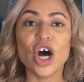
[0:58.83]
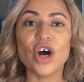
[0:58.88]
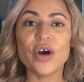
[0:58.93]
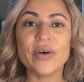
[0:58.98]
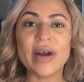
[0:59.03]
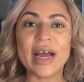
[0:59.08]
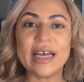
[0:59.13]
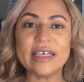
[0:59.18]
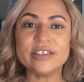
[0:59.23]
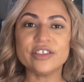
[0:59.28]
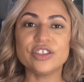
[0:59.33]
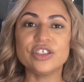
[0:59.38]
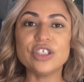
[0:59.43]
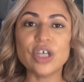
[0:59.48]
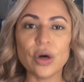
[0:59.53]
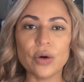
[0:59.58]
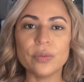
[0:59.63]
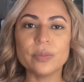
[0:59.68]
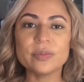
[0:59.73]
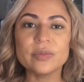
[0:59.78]
Alright,
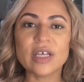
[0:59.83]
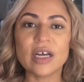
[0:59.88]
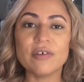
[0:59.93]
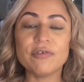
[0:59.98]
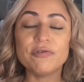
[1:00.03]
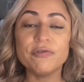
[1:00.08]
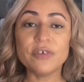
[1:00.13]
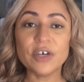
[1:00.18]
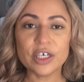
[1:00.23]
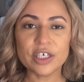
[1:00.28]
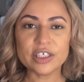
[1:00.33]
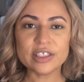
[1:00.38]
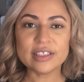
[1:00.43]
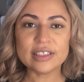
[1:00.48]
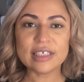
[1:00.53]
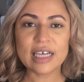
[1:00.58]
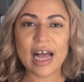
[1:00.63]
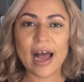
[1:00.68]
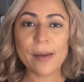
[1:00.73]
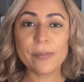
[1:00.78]
so
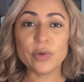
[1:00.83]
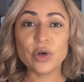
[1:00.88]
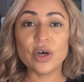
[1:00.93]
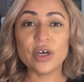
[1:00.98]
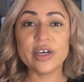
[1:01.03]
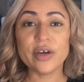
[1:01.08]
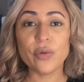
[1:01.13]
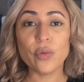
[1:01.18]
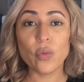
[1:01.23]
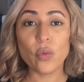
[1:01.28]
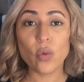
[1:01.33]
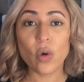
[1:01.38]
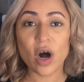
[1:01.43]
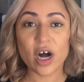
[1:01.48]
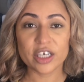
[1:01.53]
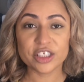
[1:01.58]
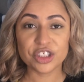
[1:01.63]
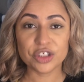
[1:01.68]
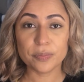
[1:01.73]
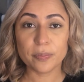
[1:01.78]
first I'm gonna
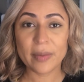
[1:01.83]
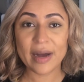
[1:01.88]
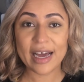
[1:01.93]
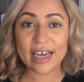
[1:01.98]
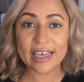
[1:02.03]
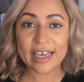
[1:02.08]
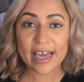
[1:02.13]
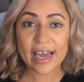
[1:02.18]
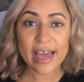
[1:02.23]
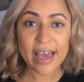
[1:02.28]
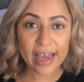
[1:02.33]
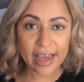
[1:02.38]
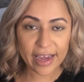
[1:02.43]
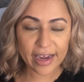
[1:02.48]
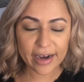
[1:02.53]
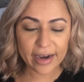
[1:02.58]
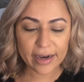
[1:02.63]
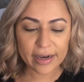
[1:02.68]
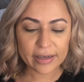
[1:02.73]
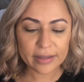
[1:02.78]
wash my
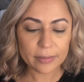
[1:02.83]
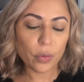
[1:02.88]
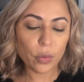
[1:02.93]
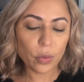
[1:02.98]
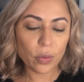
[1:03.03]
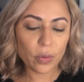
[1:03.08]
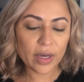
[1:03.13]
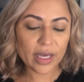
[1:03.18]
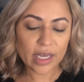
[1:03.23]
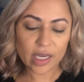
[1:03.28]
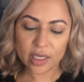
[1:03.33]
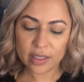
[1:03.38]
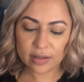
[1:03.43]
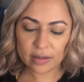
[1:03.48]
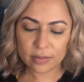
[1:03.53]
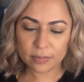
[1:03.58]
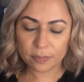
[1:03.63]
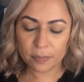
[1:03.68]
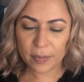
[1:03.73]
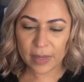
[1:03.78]
hair
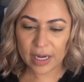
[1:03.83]
with